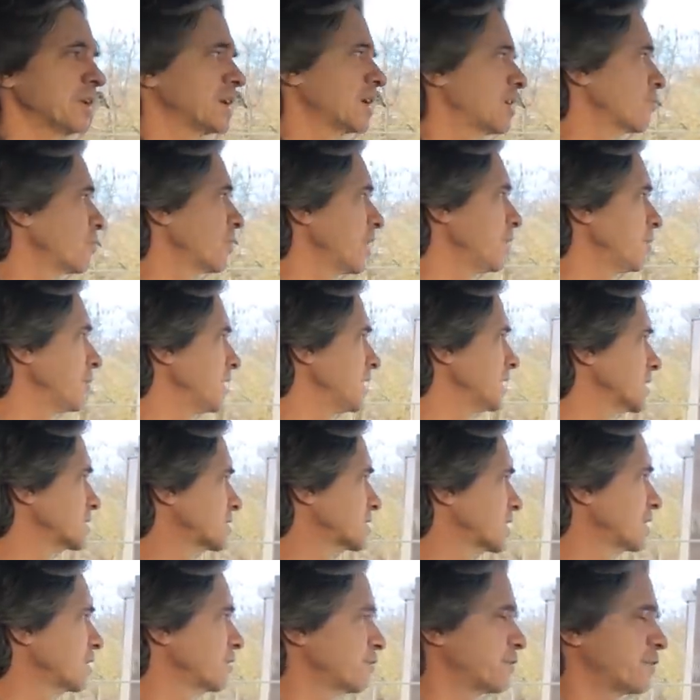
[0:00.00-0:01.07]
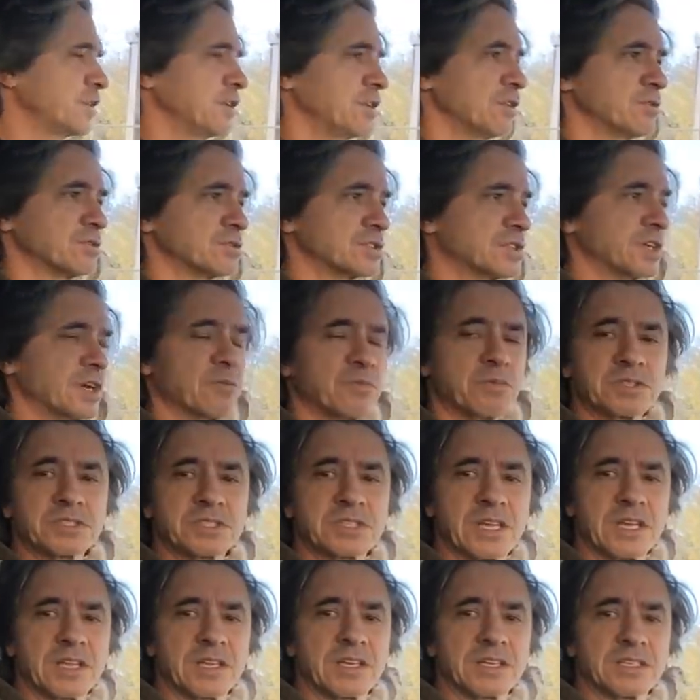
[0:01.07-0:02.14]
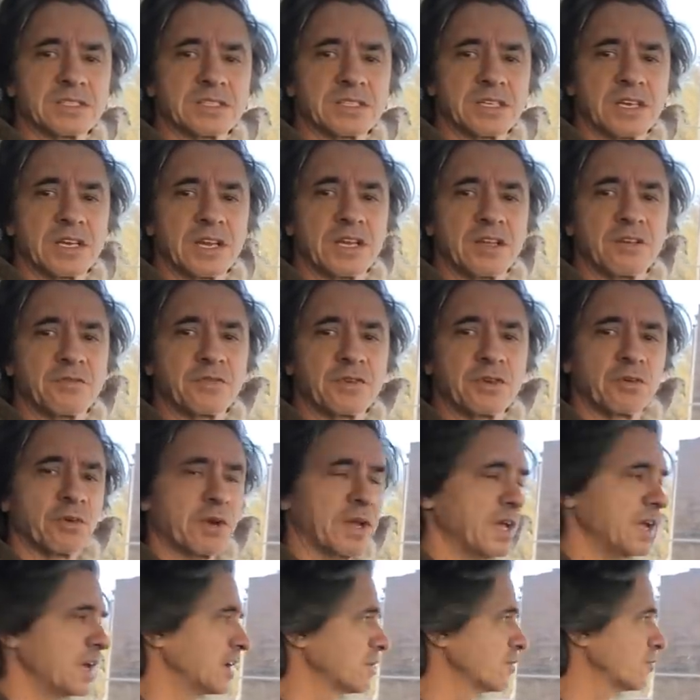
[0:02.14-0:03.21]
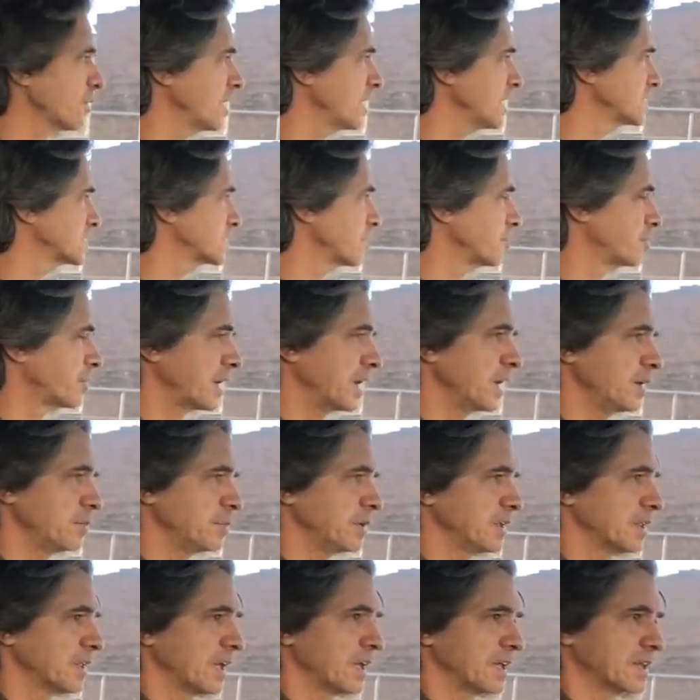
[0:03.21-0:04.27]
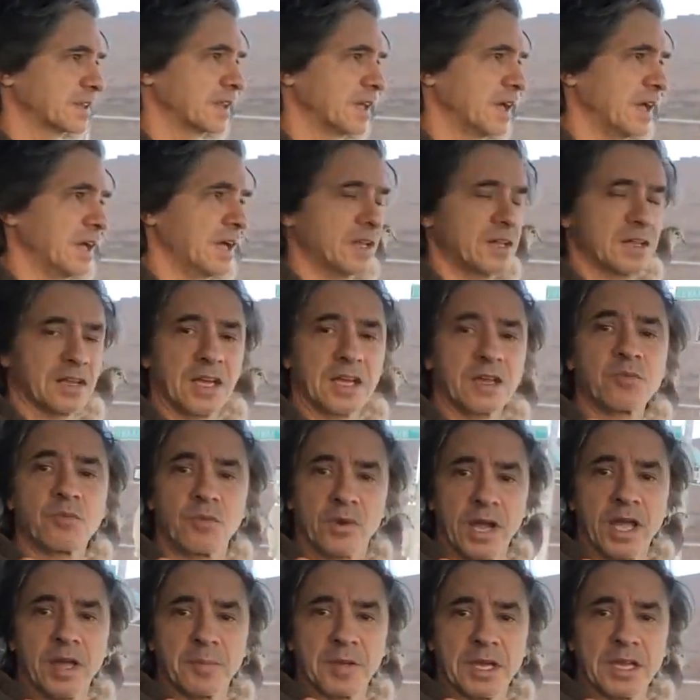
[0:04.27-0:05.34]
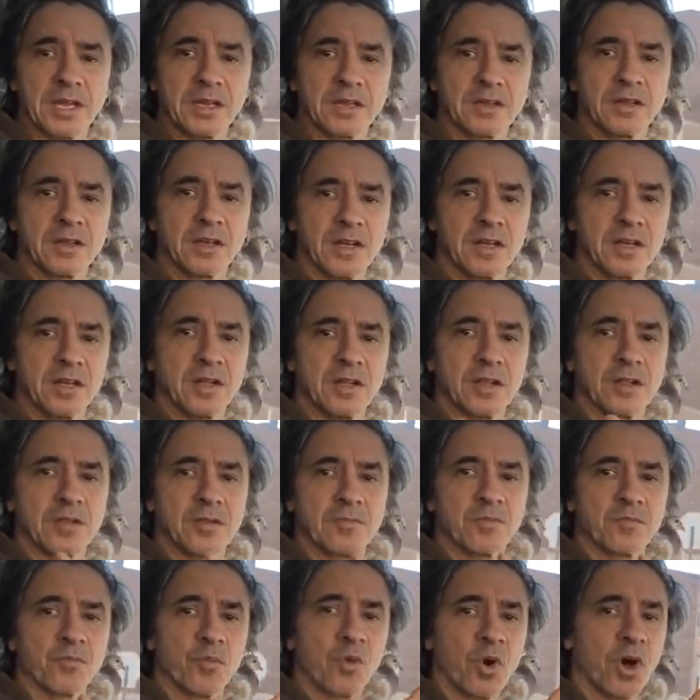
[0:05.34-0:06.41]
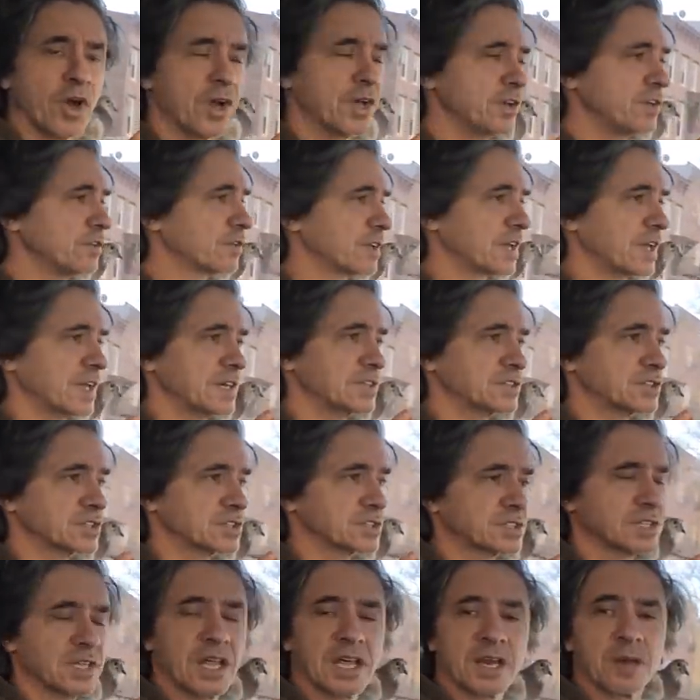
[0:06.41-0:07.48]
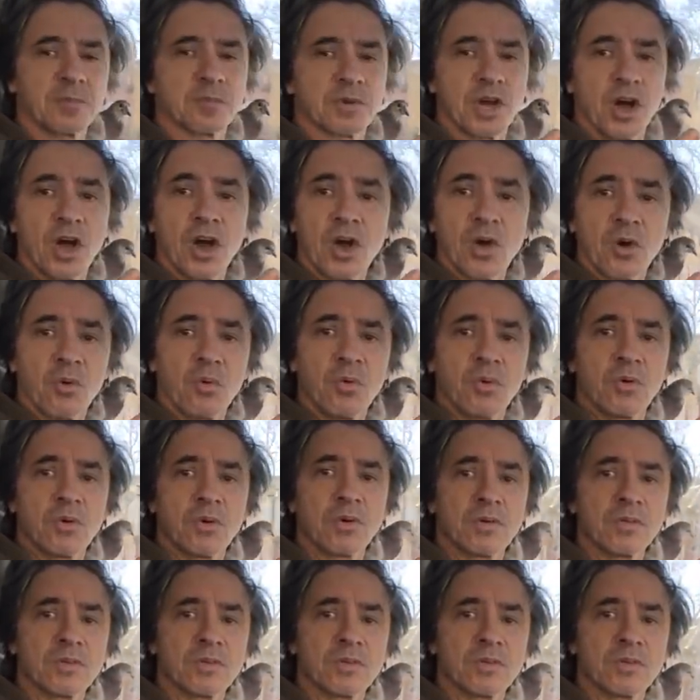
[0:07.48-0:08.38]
Now Remy is confused, and I will say this, that if you hand raise a baby like that, like Remy, one, you can't just let him go.